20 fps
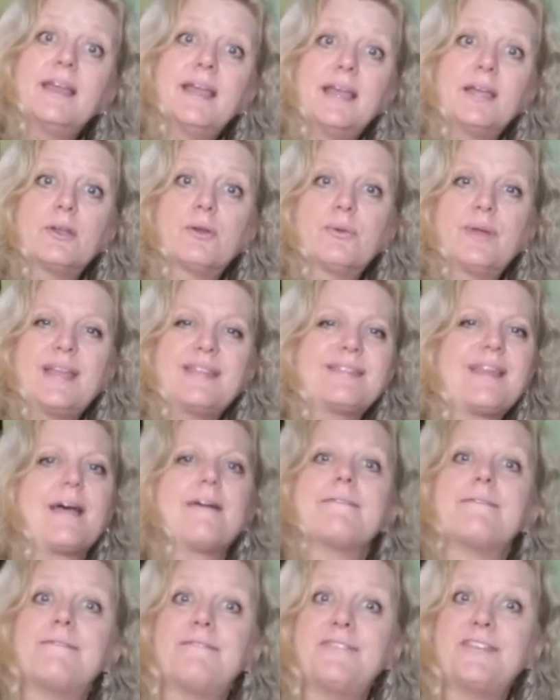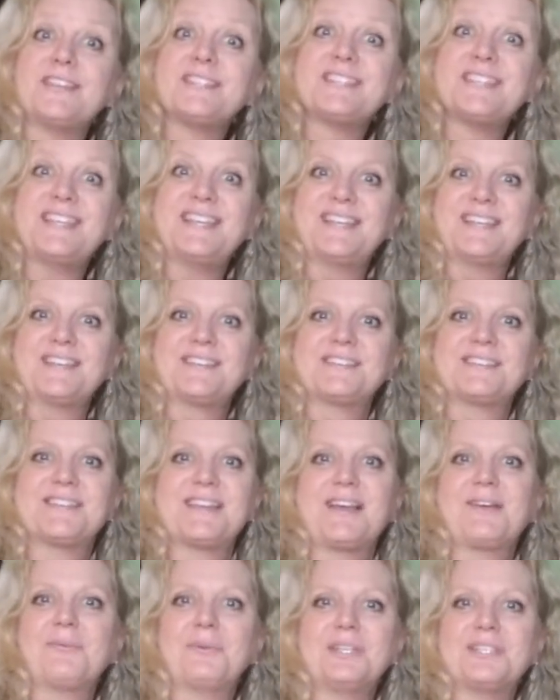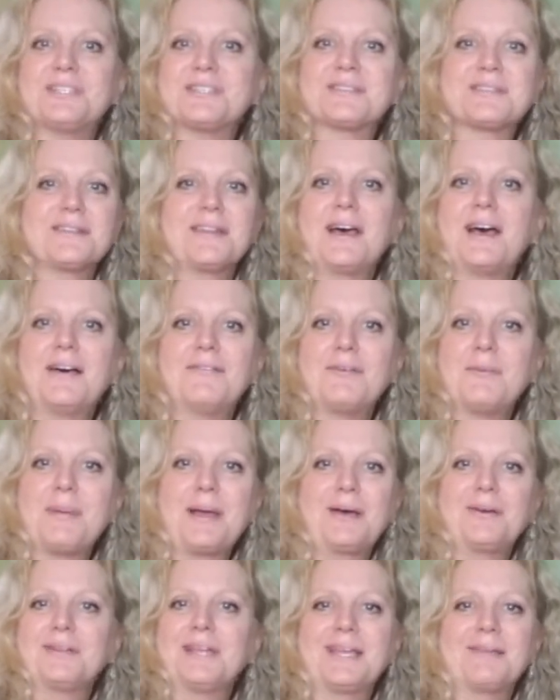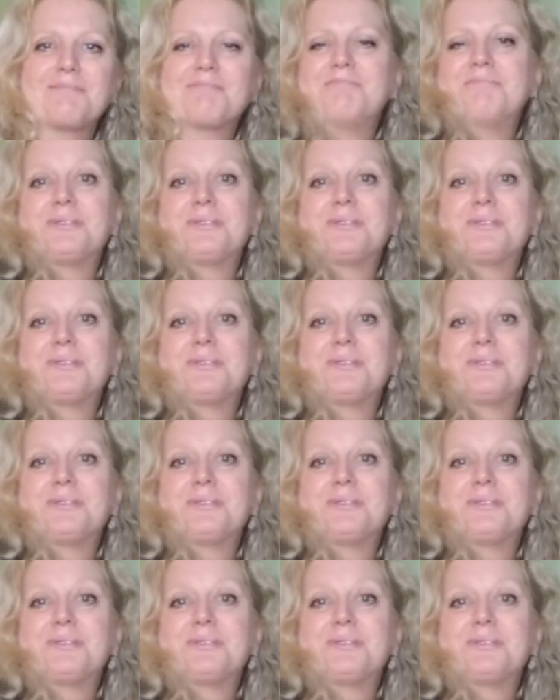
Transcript: and create that fizziness that we just love about like